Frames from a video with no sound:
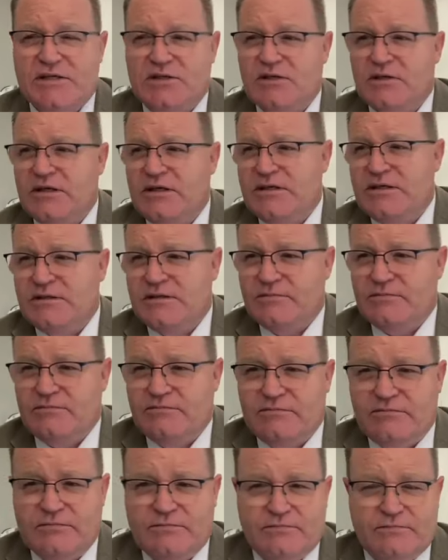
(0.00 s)
He's
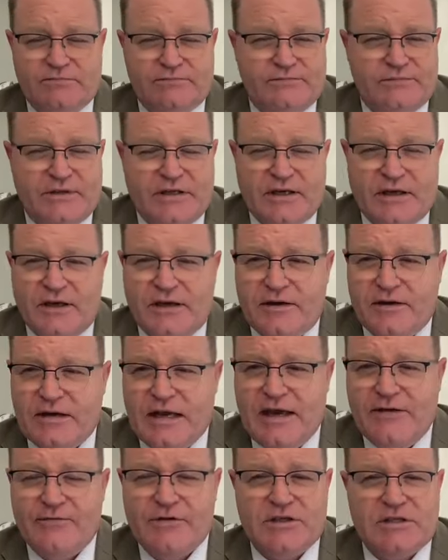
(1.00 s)
you
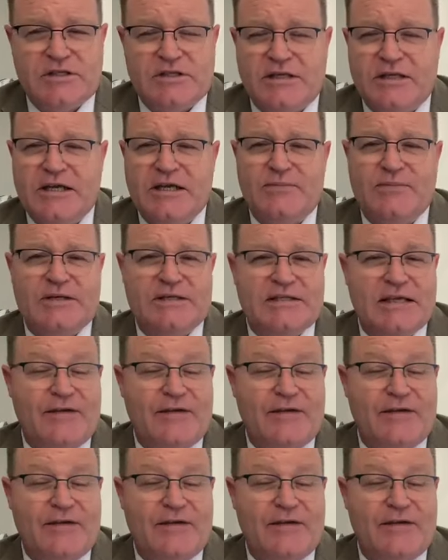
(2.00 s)
know, having a sleep.